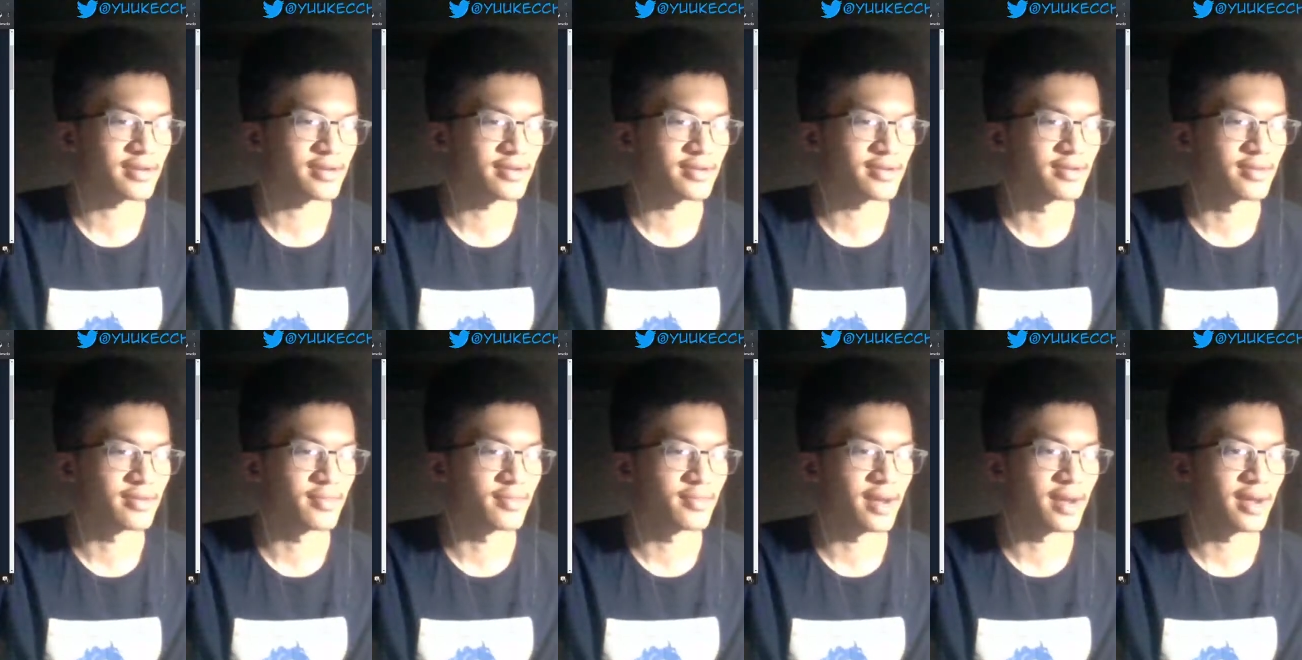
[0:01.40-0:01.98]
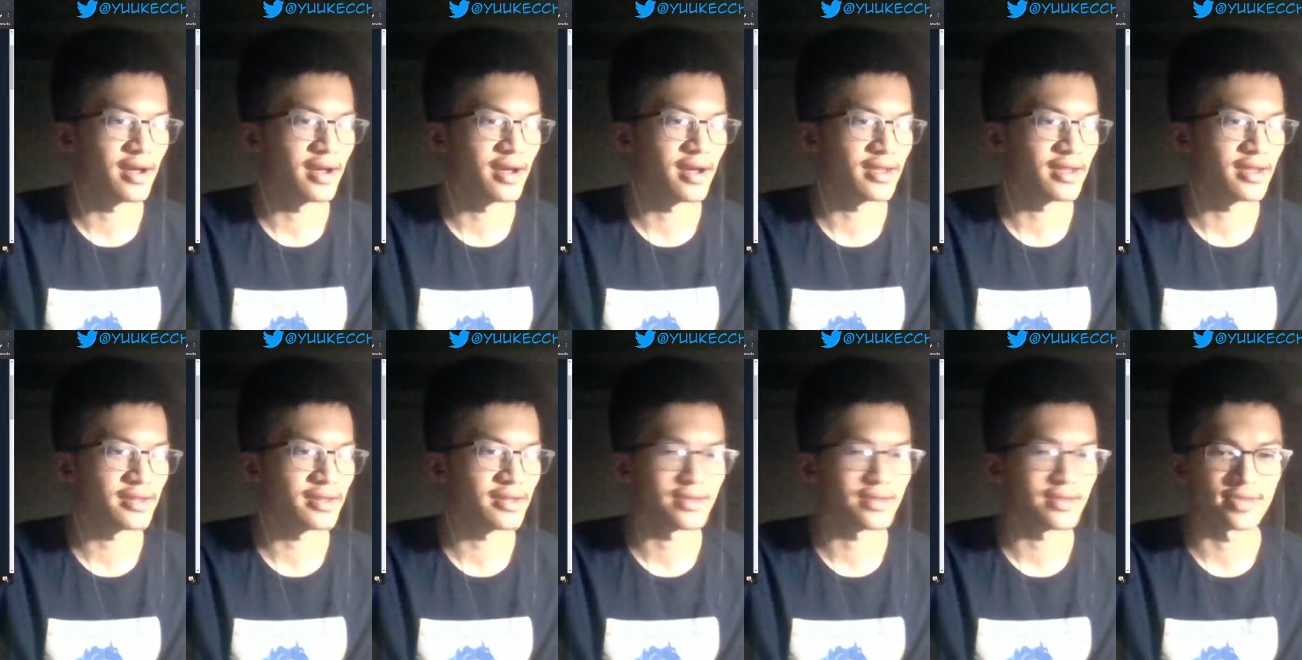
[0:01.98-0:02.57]
Mic.
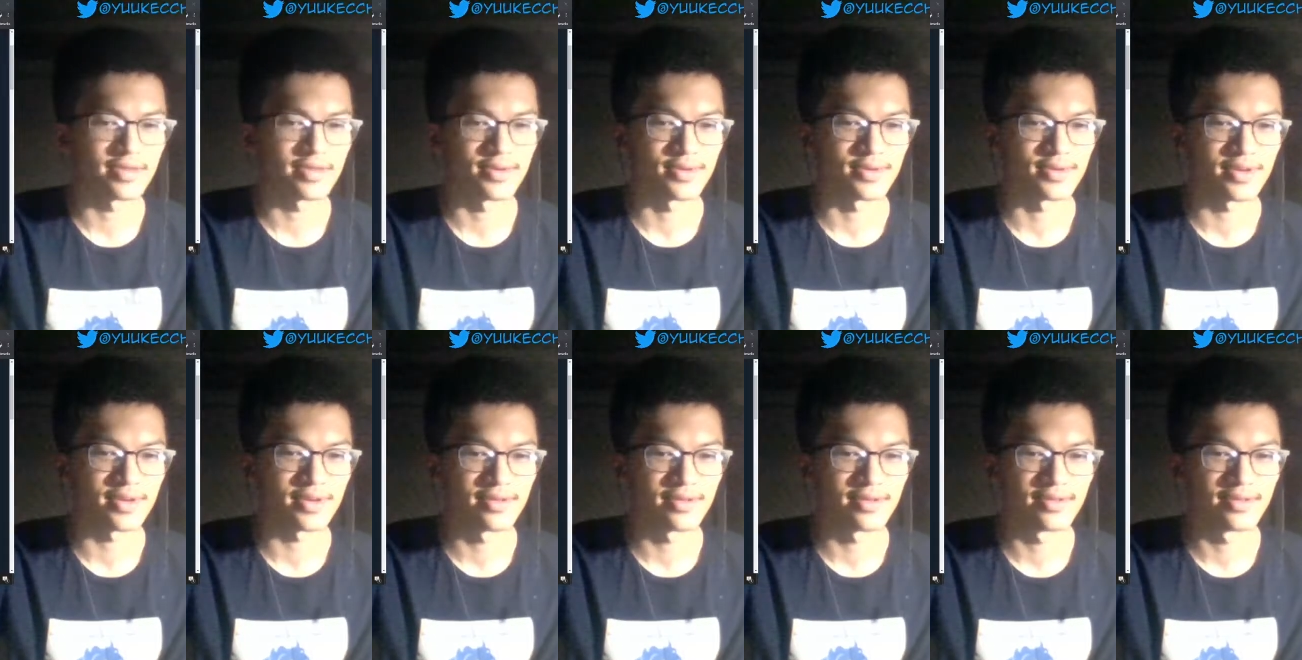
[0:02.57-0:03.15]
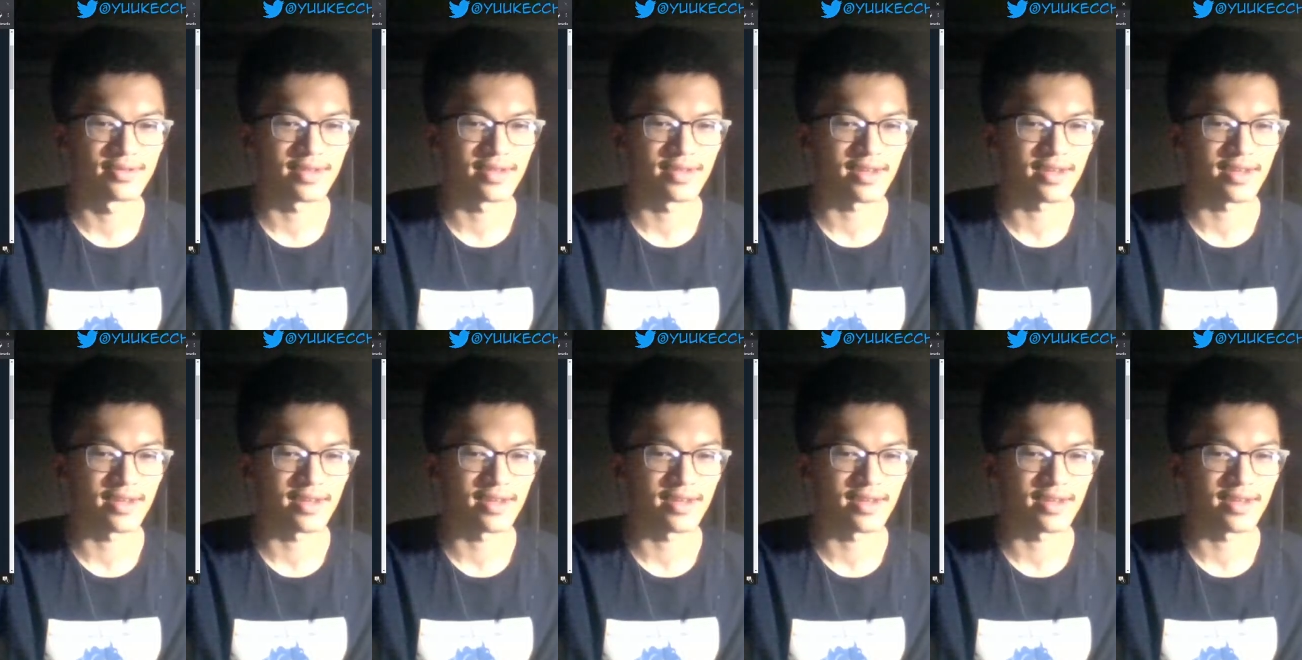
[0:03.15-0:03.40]
Is it working? Yes.